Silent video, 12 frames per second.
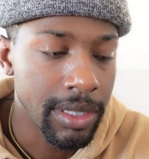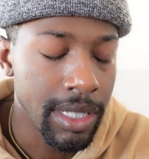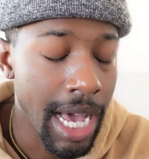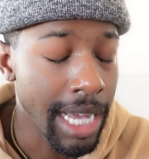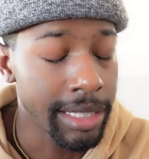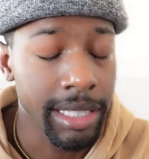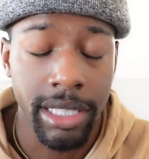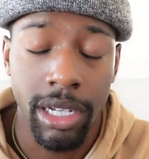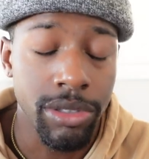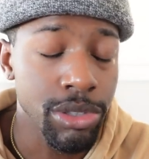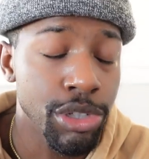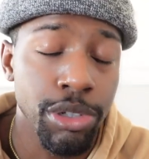not to go
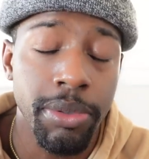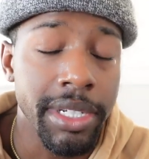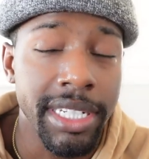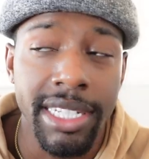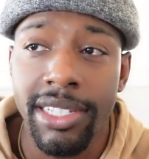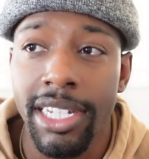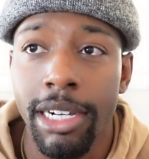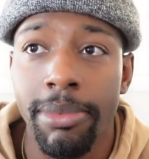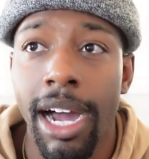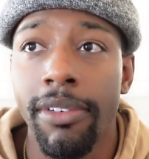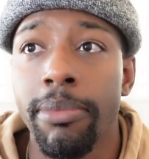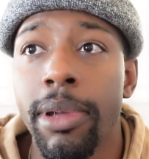too in detail, but
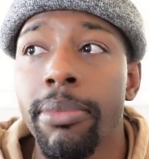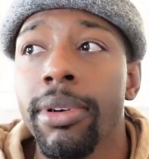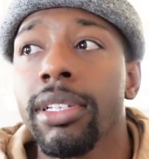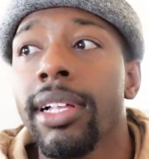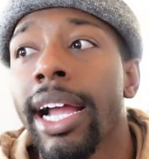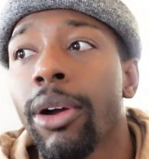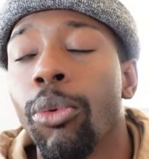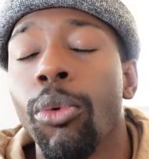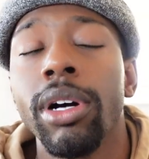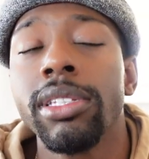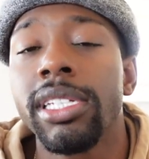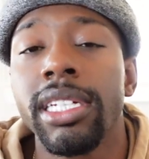I remember like
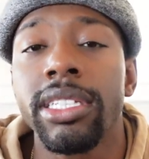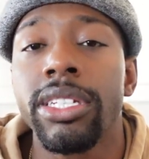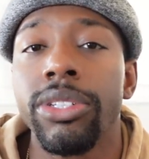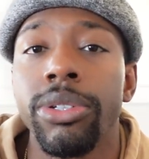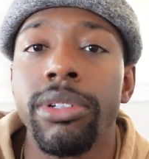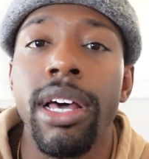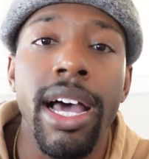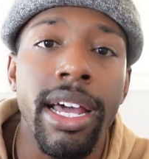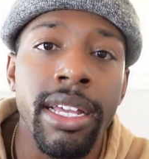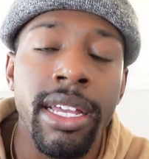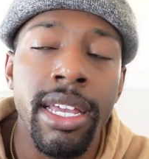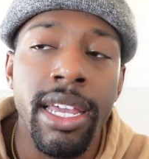wanting to do that,
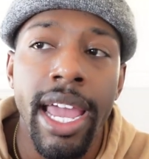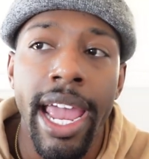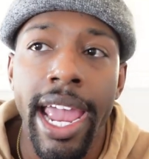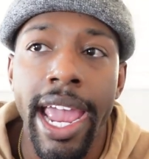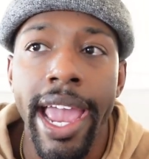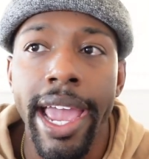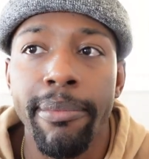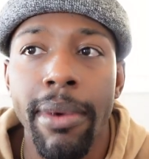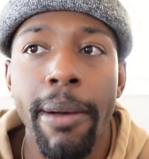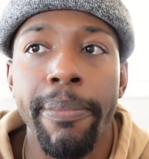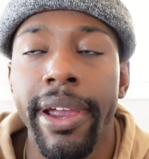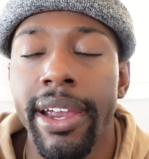and
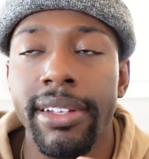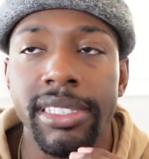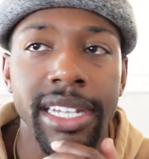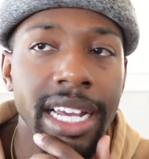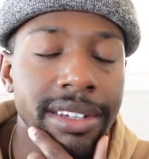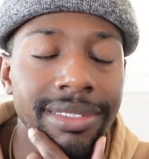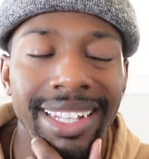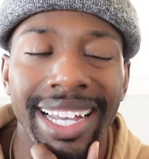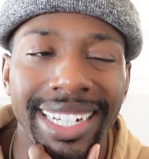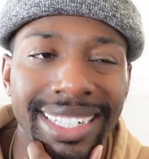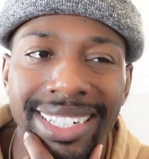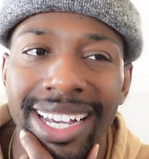my parents kind of
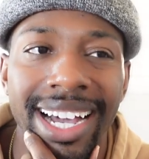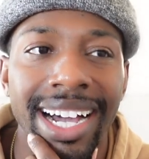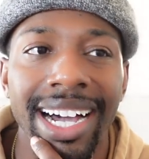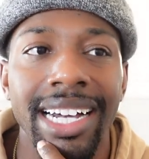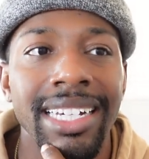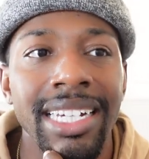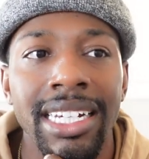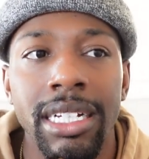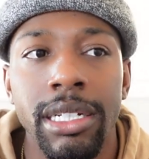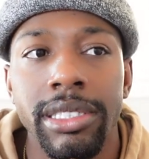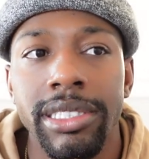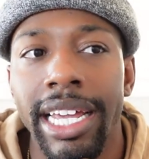like, nah,
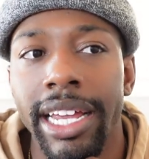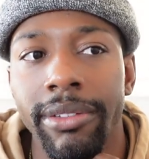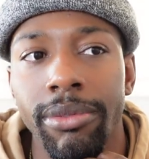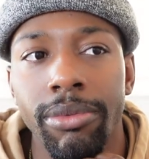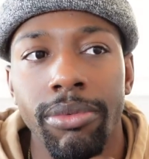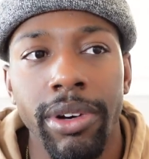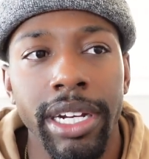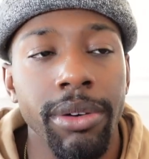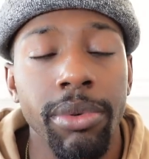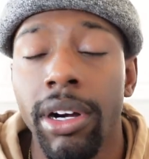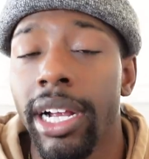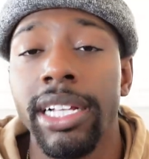they either
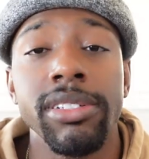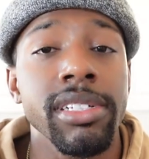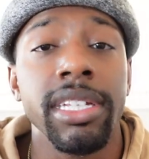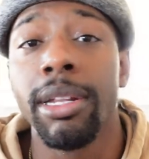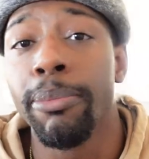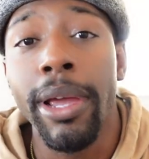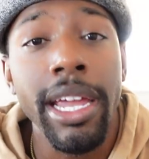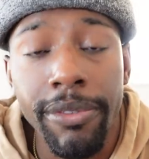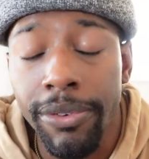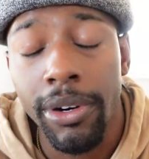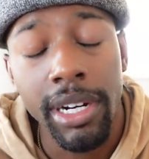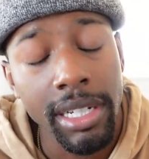weren't interested in paying
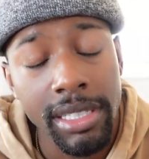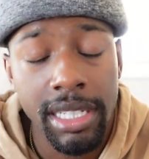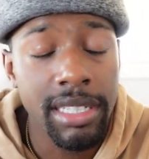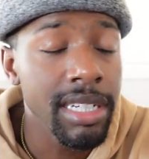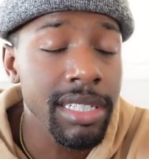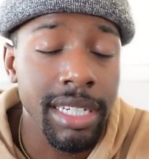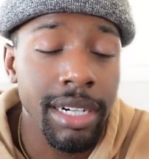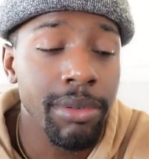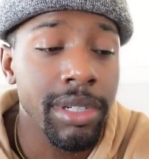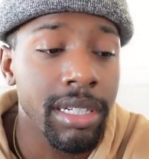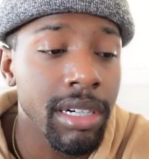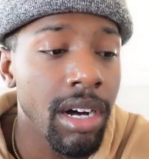for it because it does come
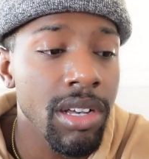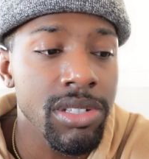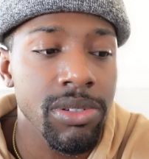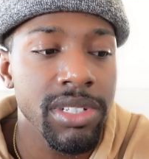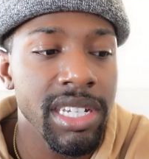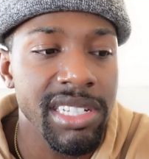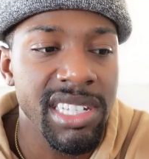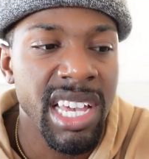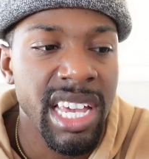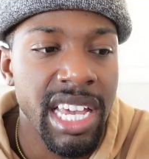with a cost, or just